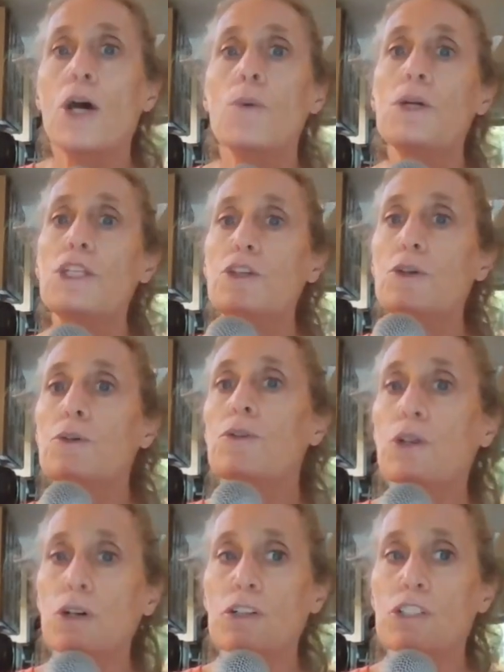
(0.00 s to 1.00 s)
When you
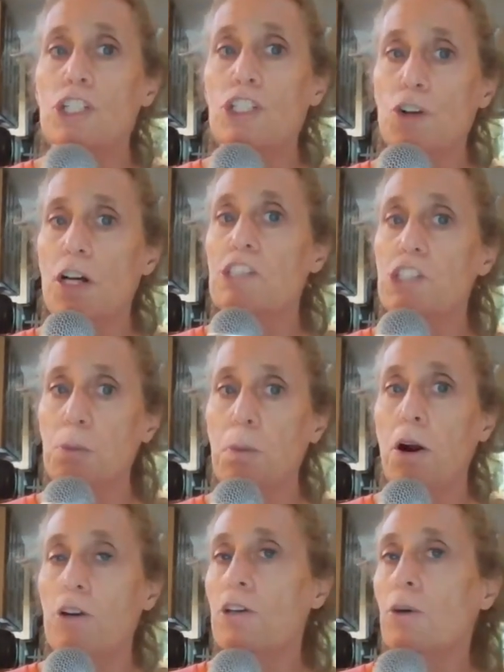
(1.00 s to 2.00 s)
learn to trust your
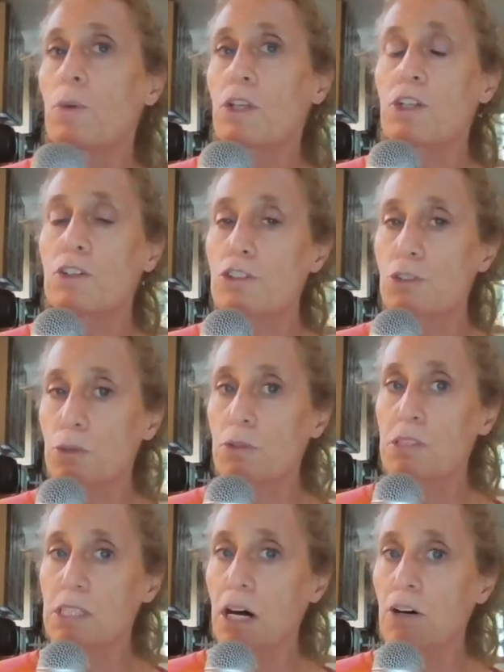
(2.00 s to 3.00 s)
partner with your true
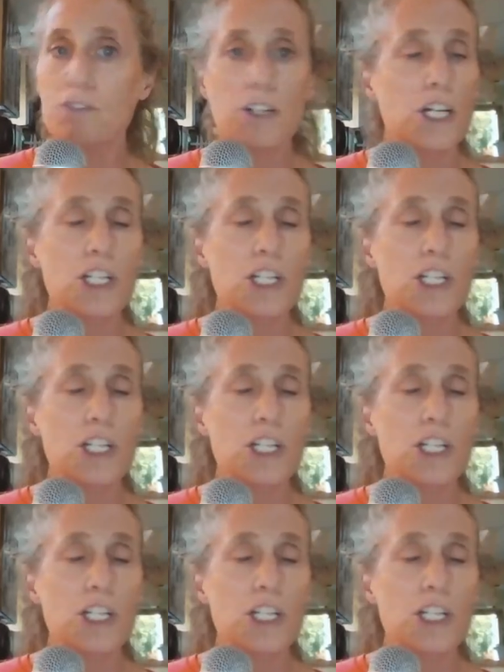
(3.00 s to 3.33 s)
self,